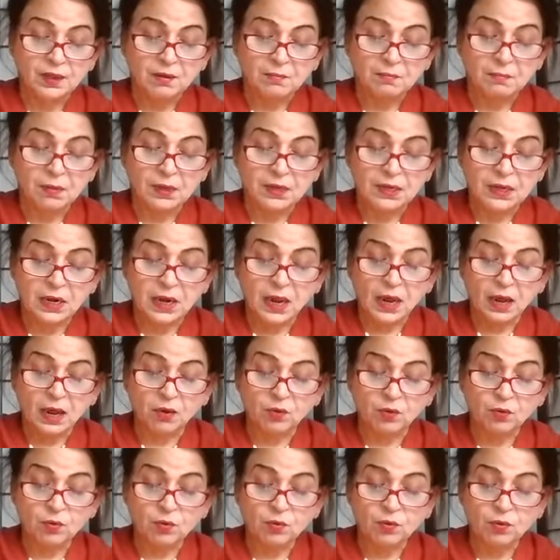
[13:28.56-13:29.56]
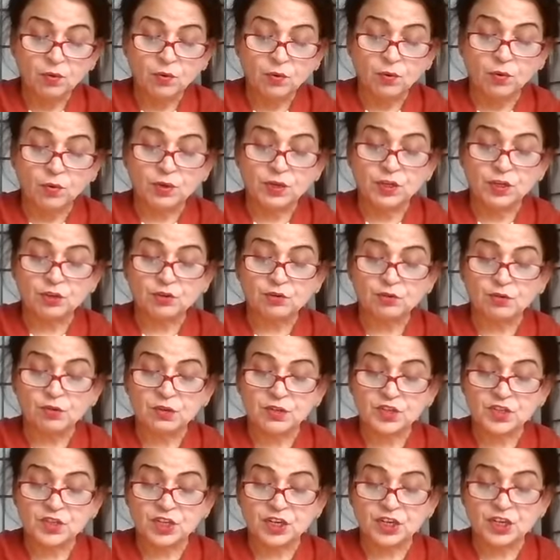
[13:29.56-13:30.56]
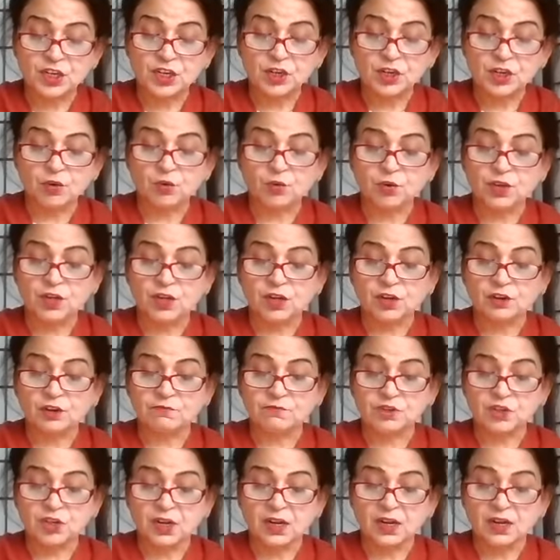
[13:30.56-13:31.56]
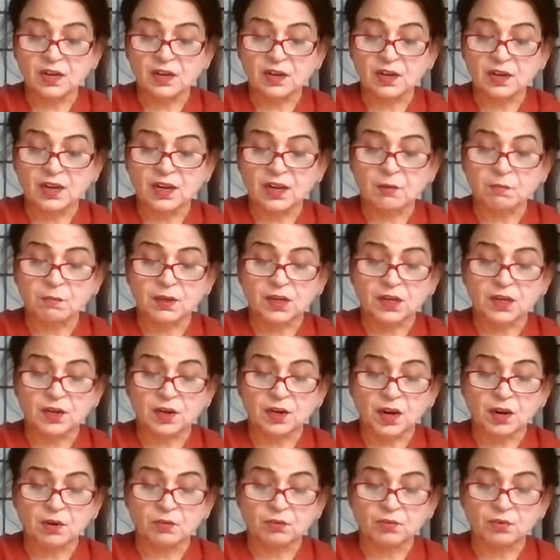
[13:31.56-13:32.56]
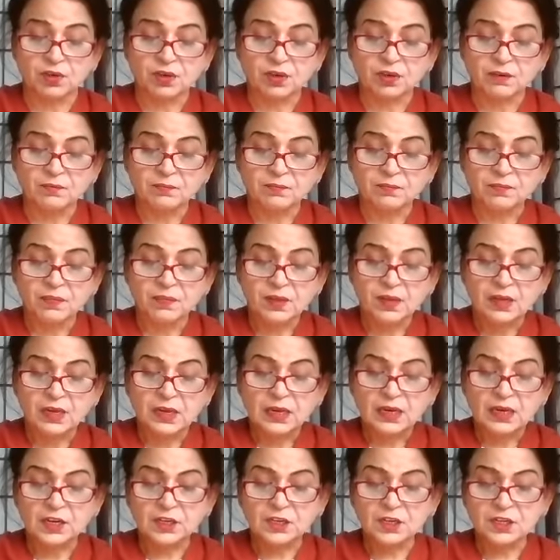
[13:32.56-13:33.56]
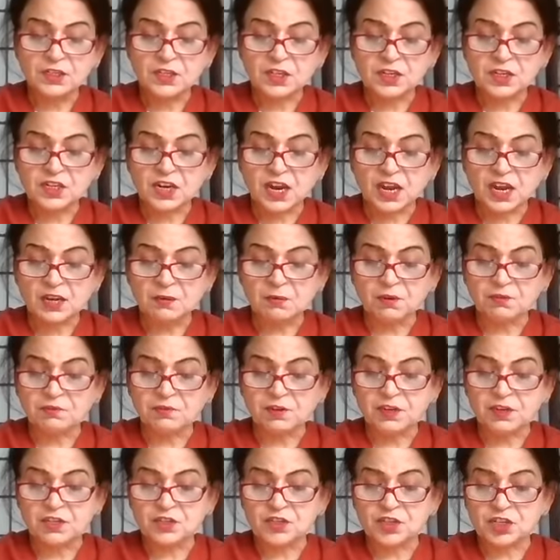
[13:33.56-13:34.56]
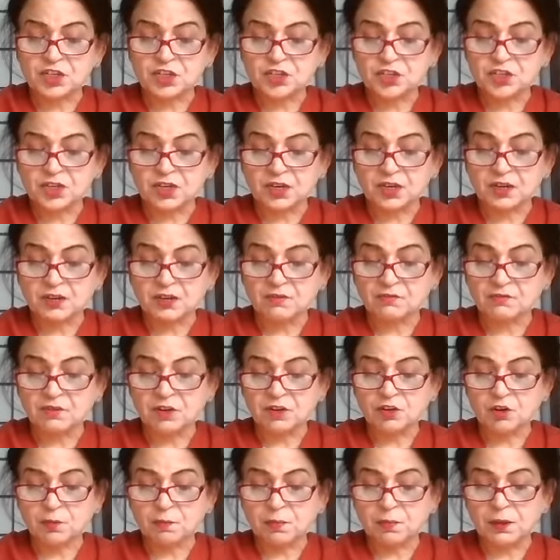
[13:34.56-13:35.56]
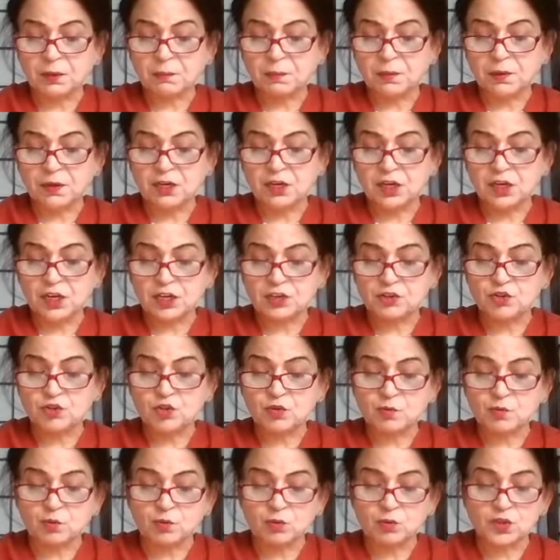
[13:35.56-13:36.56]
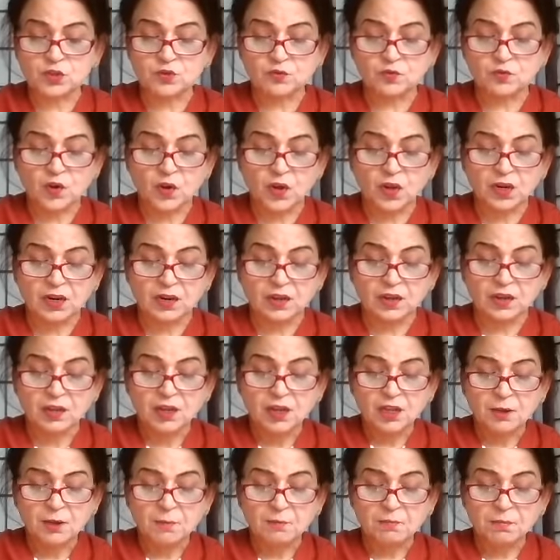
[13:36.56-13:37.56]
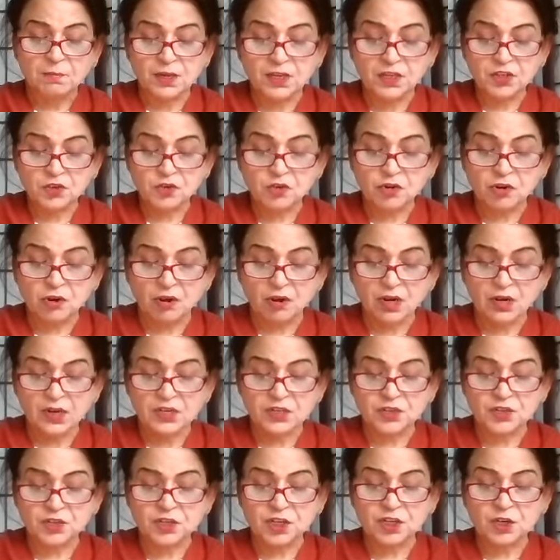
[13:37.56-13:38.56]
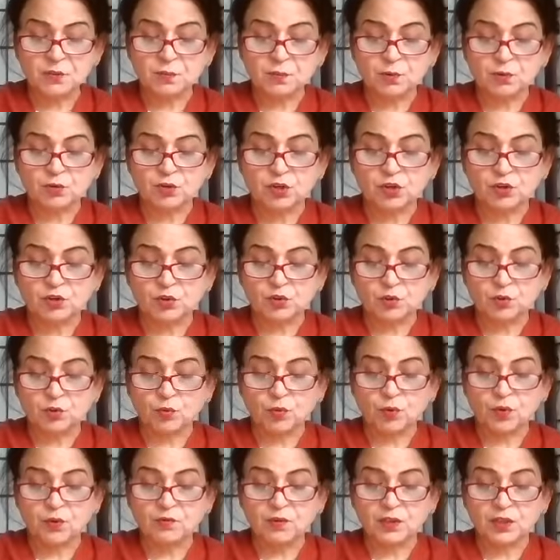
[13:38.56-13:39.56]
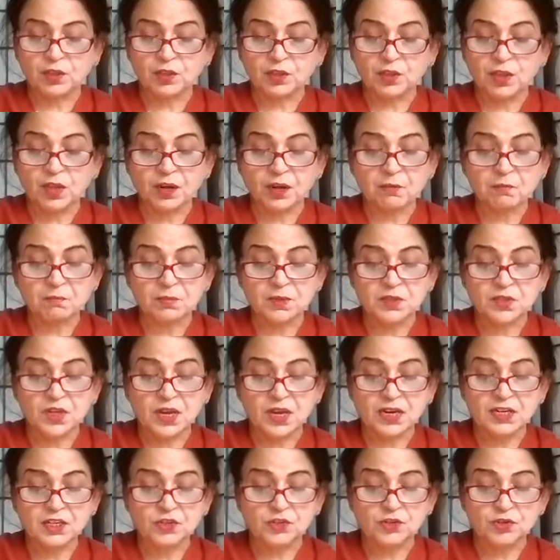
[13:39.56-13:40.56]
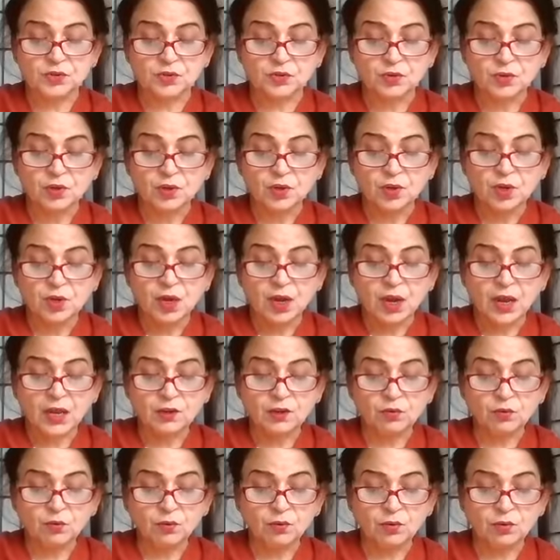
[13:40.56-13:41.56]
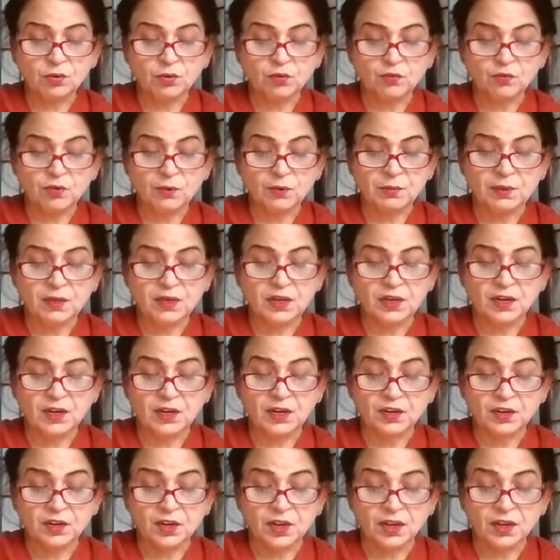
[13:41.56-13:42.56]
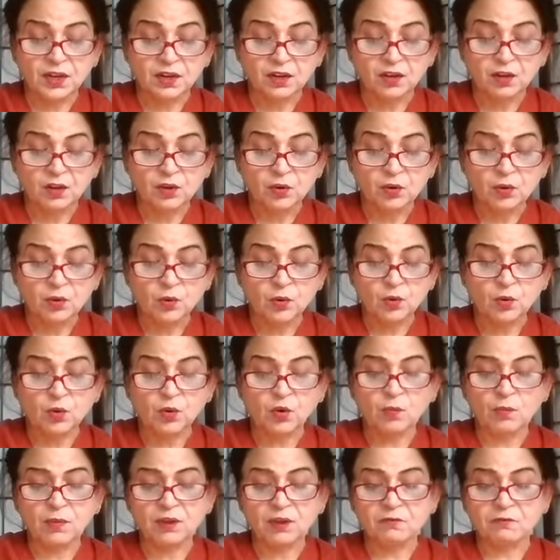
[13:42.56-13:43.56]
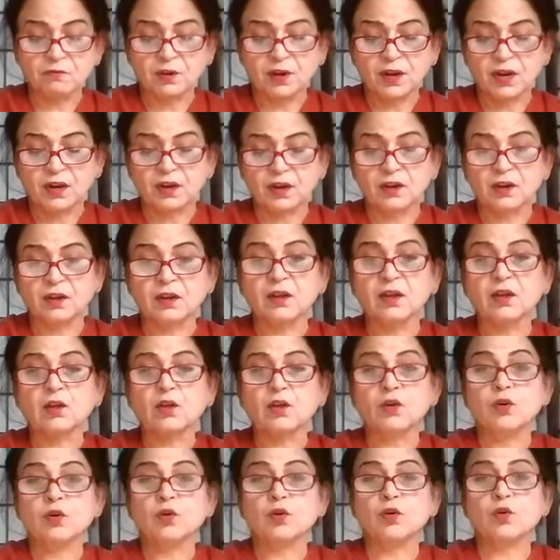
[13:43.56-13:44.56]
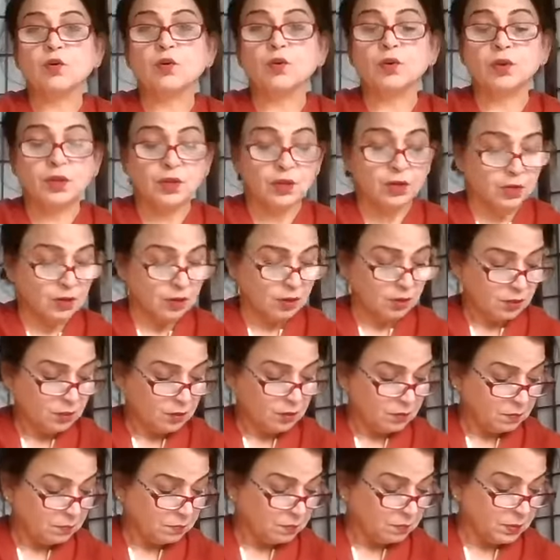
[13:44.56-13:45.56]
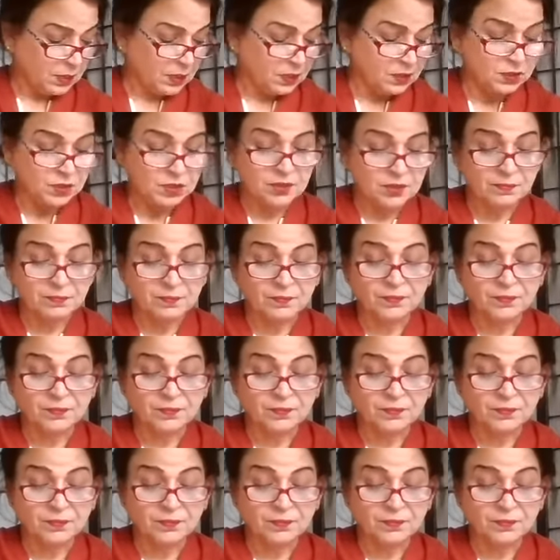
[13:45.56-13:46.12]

But now go into your city, O king of jungle, and be crowned. It is a time of transition when your people need you most of all. Be strong and sit upon your throne with the Dharma beside you. I know you will be a great king. Go, my friend, go in peace.